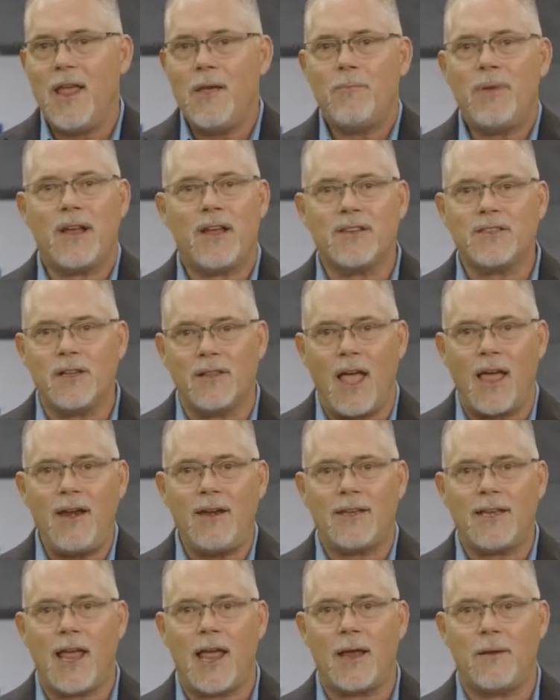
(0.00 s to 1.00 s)
Because a lot
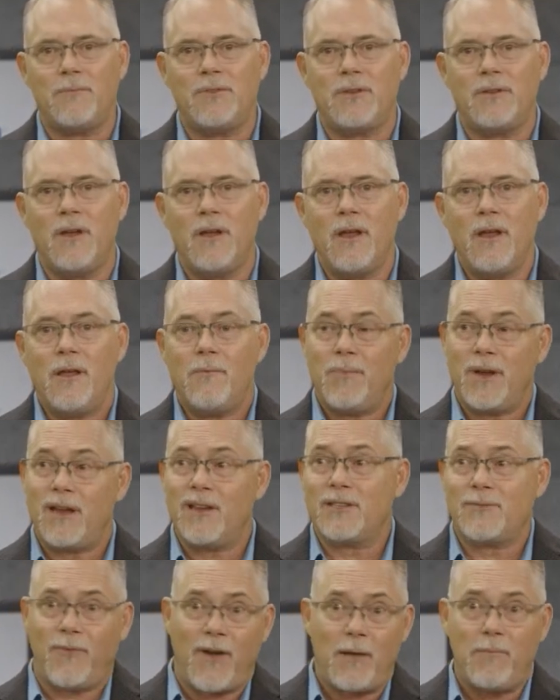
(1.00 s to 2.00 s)
of times,
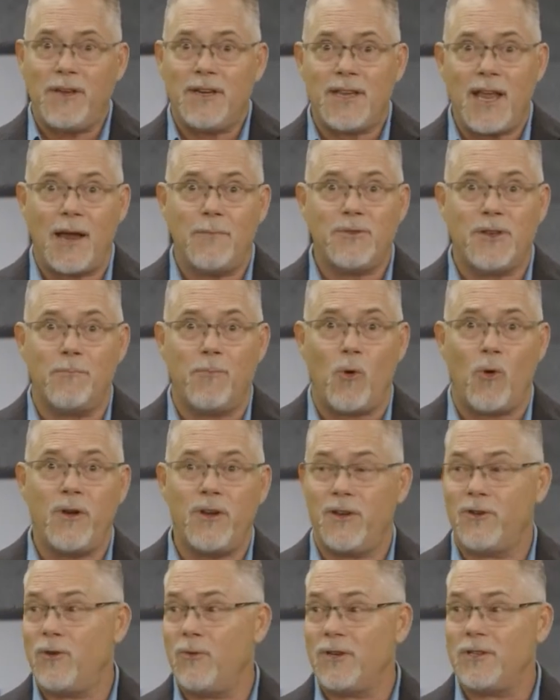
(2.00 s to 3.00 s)
because family time is
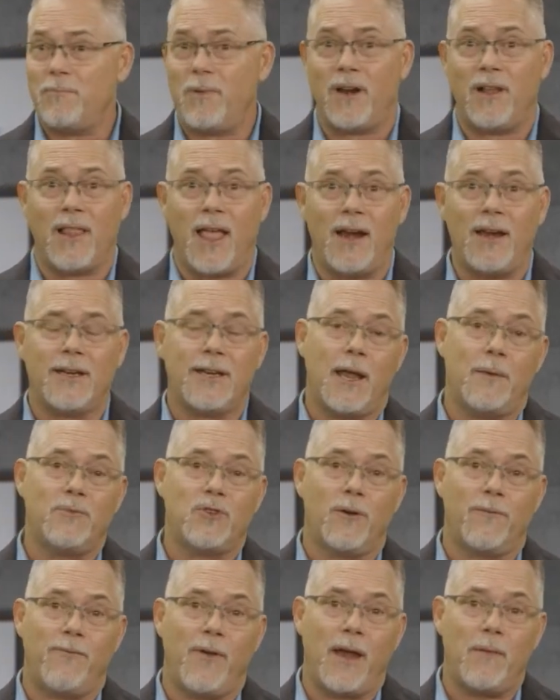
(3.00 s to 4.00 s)
important to us, but a lot of times
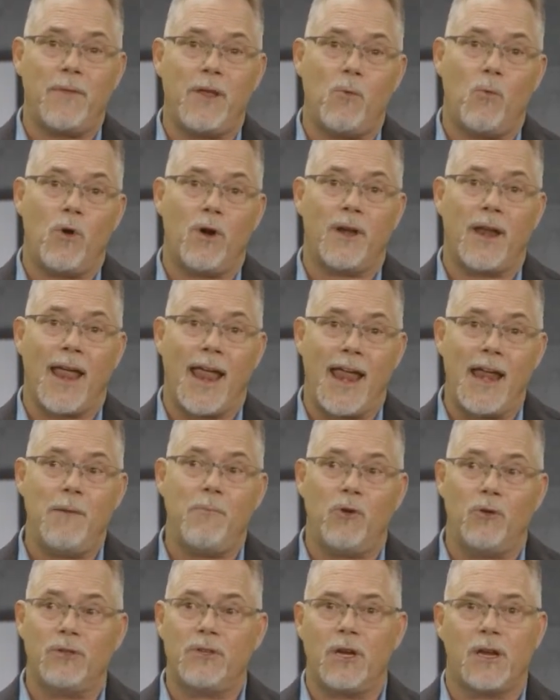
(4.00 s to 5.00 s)
our family weren't
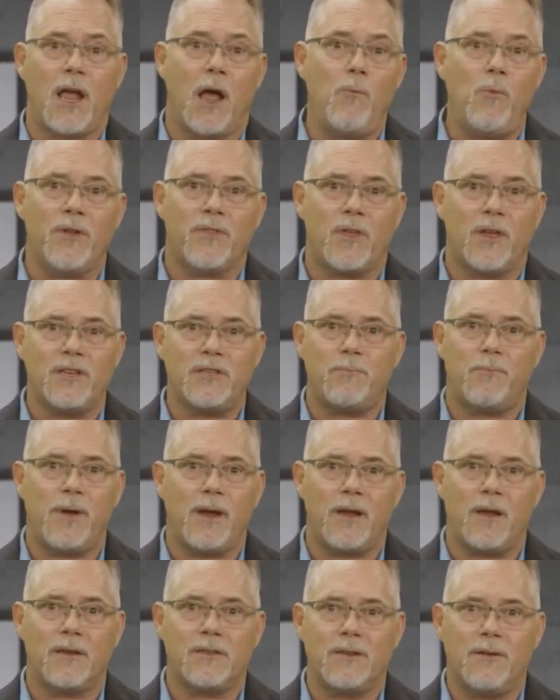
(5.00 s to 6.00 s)
able to come with us
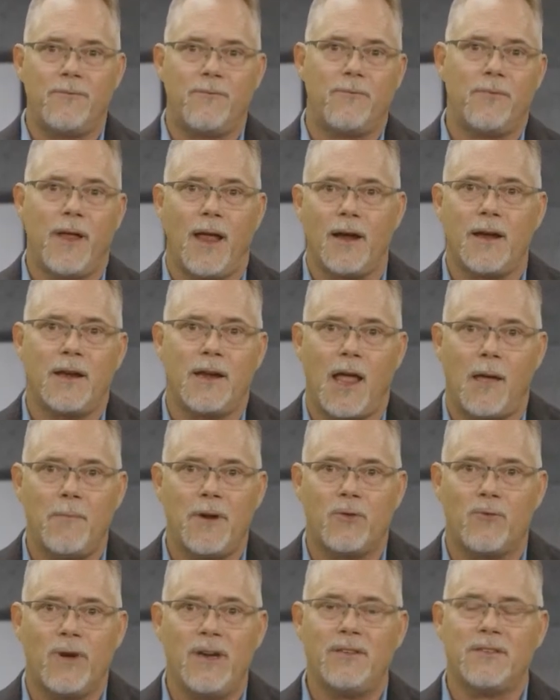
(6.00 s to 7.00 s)
because of
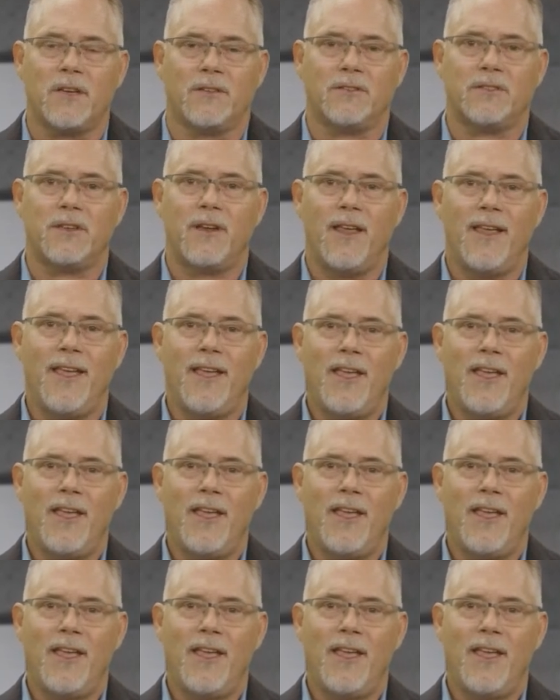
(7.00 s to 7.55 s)
economic reasons.